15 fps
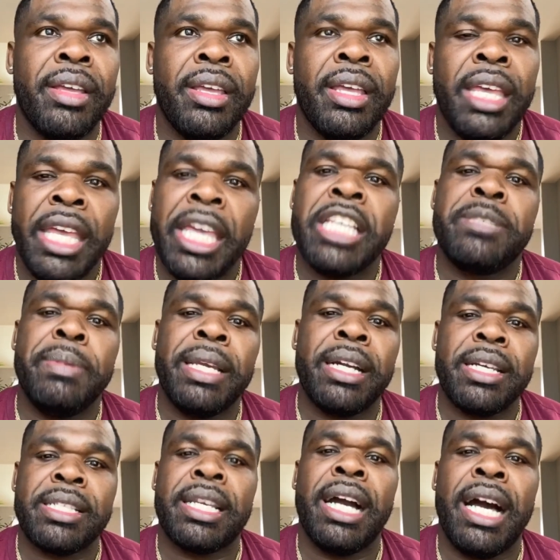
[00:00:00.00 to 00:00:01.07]
It's
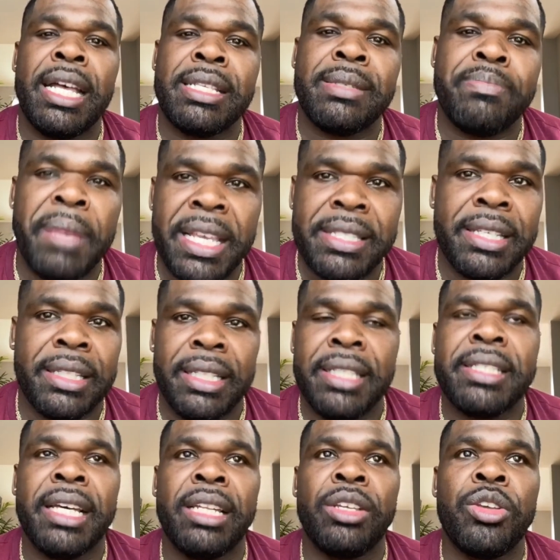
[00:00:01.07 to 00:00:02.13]
because God's basically
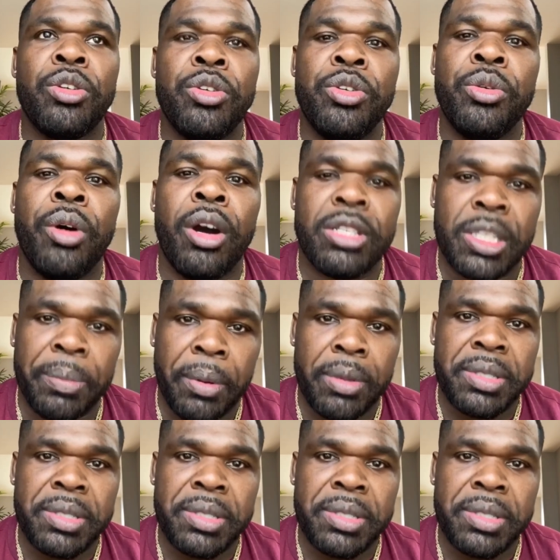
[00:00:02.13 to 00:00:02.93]
telling you you are supposed